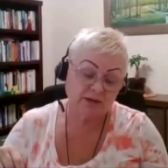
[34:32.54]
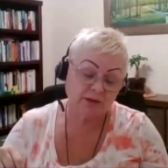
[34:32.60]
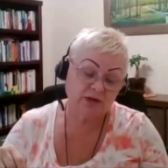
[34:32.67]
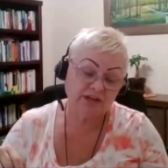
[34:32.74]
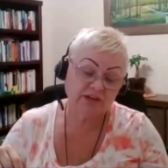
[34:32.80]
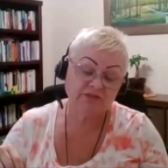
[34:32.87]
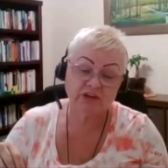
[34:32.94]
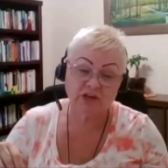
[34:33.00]

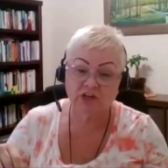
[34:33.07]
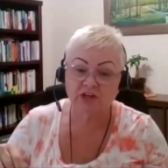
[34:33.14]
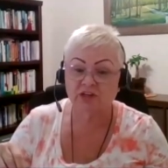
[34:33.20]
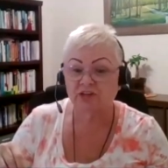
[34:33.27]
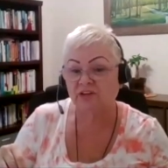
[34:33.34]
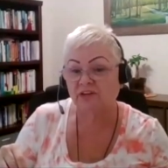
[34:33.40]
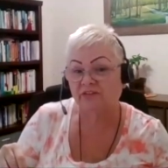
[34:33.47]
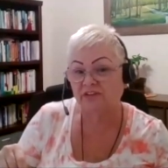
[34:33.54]
living here
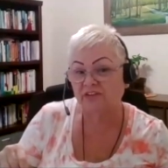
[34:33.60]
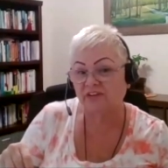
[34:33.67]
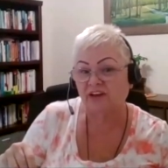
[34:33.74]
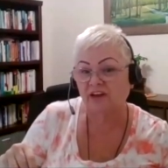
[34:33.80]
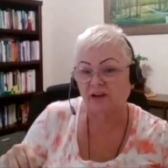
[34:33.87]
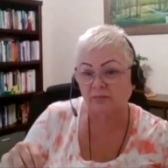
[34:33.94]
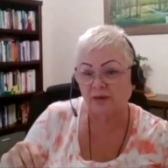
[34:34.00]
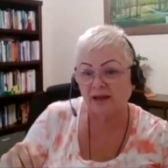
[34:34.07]
in the
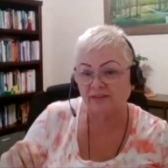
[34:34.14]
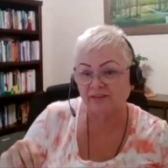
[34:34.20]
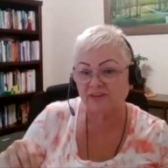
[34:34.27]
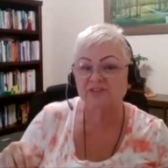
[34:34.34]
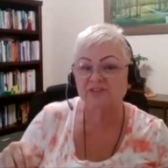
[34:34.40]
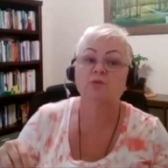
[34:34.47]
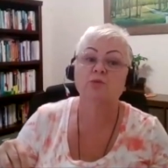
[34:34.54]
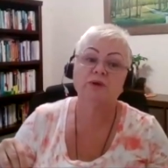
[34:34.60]
physical body,
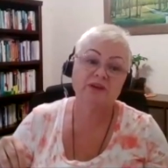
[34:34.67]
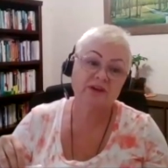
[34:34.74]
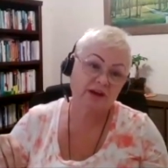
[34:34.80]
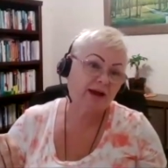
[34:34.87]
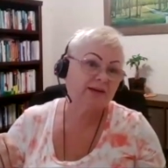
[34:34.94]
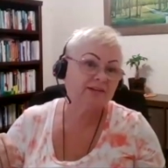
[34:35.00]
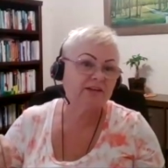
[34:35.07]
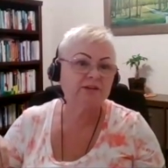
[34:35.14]
so we're
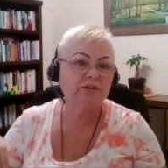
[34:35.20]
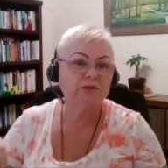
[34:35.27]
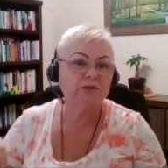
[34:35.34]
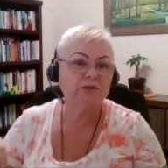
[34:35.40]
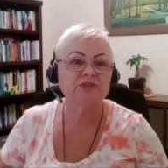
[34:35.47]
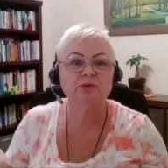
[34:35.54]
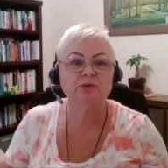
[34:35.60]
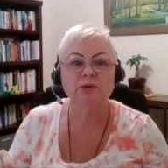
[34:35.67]
reacting to
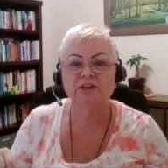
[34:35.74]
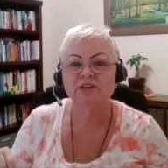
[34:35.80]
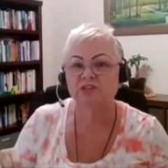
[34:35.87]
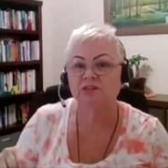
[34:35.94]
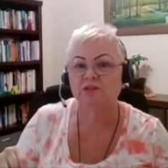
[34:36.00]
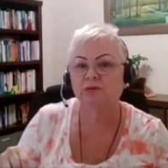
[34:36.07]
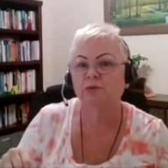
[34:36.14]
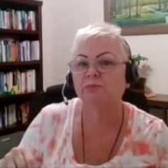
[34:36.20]

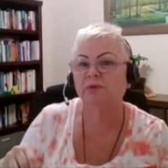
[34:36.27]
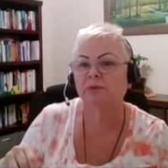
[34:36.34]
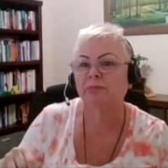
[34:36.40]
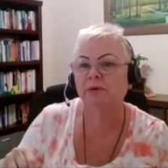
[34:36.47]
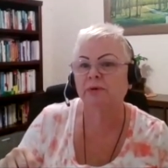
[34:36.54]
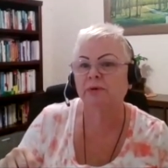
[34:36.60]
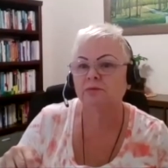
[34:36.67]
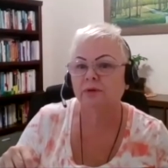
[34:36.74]
situation, to
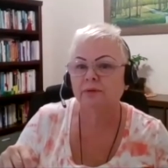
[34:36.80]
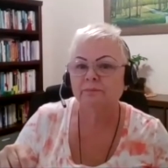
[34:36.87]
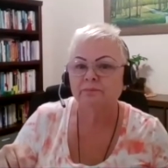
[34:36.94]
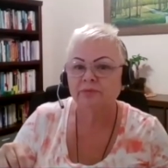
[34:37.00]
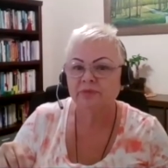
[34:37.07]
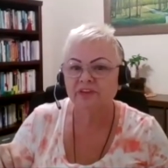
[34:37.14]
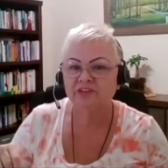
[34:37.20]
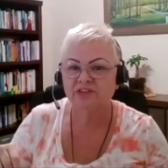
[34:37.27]
people.
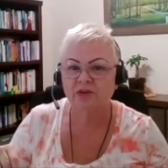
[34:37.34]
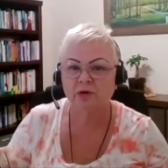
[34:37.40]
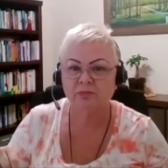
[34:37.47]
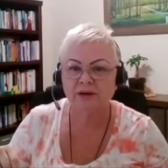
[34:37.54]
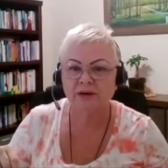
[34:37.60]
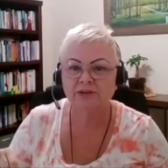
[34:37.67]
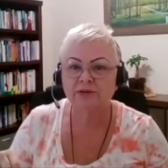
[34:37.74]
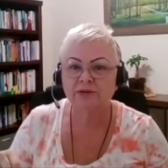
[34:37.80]
That's
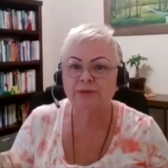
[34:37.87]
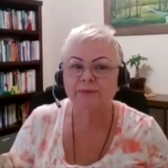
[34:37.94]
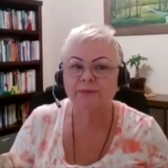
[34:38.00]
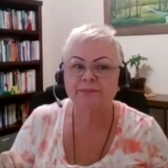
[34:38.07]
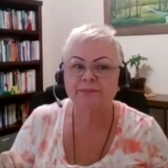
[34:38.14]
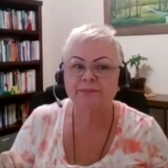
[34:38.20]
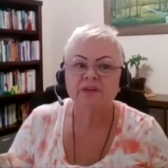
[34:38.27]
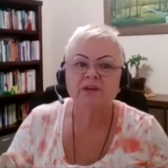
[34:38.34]
normal too.
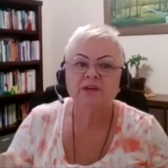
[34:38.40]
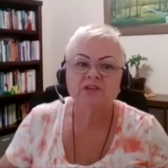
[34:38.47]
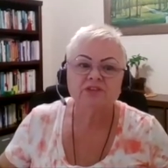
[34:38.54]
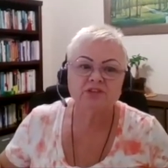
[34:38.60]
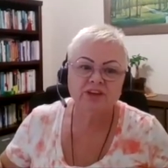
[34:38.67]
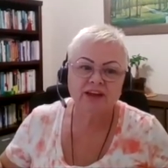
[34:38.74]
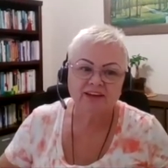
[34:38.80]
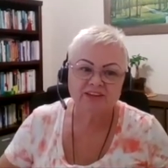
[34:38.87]
So
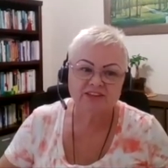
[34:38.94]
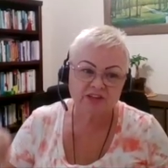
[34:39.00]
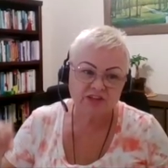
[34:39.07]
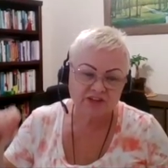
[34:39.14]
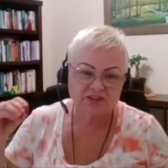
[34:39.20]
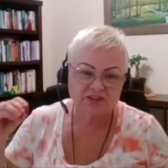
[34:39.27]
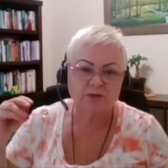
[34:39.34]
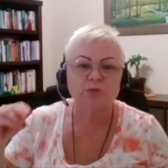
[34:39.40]
that's the
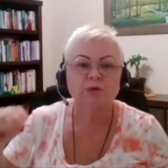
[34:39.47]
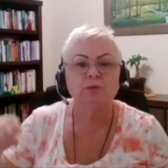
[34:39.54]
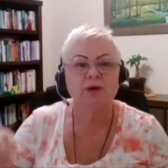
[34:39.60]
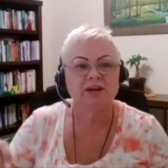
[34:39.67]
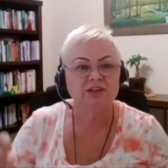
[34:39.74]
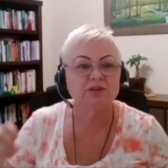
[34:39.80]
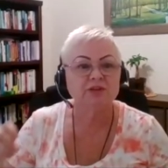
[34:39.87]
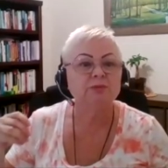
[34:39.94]
reason we
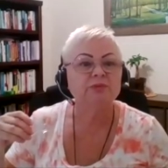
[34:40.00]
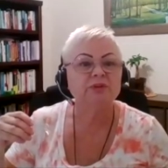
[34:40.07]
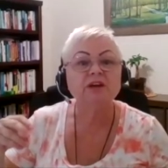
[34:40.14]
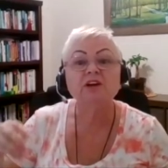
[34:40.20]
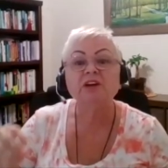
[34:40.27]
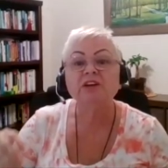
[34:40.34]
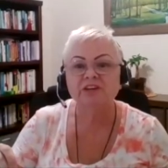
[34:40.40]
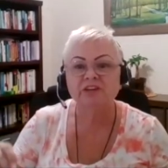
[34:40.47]
wanted to be
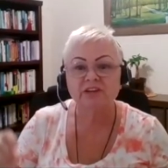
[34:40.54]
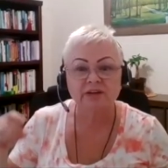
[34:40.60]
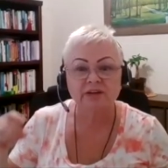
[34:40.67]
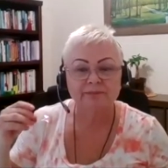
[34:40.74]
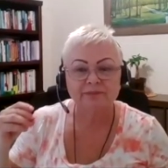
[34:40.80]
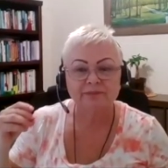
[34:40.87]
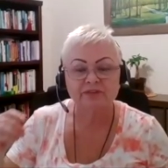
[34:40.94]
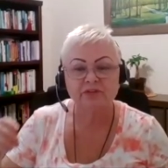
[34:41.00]
cleared
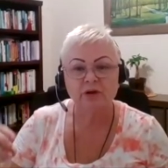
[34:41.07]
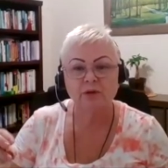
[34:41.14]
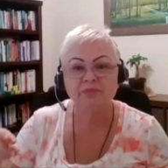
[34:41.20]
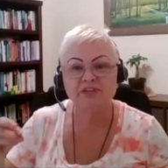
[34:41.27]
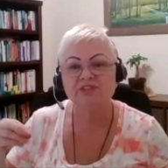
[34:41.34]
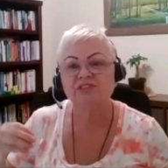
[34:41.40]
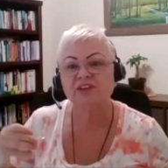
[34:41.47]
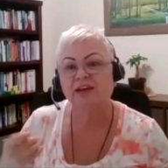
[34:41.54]
from
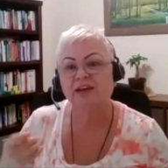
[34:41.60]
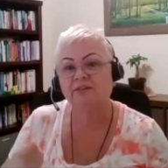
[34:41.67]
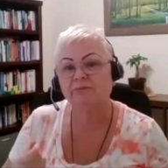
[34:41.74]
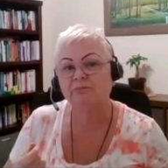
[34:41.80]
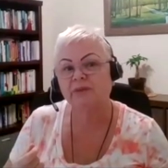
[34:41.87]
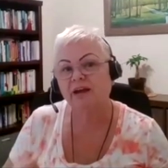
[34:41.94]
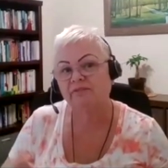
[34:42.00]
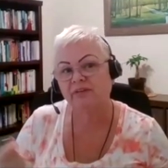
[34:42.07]
this and
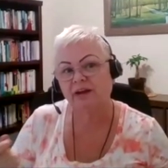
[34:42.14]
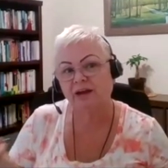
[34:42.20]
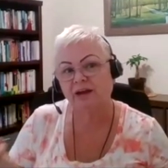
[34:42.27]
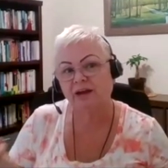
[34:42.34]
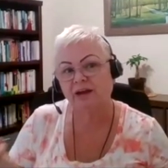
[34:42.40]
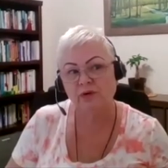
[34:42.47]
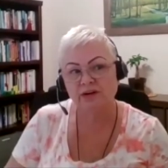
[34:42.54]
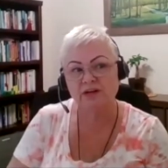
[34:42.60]
have the
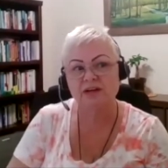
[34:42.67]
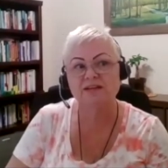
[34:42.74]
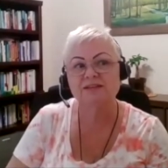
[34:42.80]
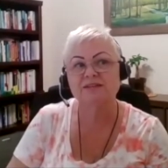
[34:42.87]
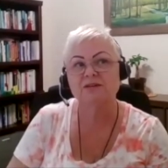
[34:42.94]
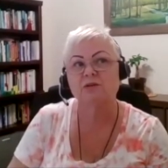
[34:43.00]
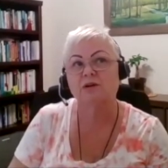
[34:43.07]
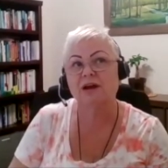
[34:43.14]

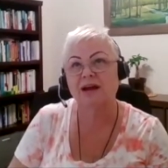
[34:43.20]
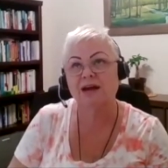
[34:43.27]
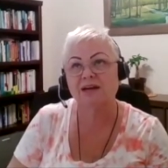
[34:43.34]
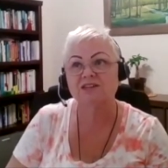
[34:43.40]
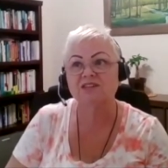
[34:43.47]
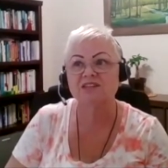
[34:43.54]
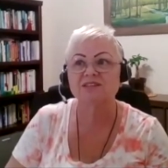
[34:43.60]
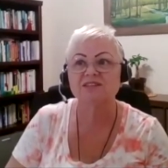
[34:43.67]
awareness or
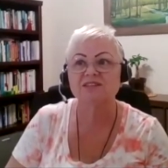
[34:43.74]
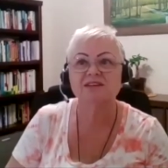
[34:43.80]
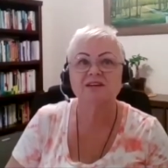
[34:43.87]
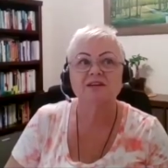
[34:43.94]
conscious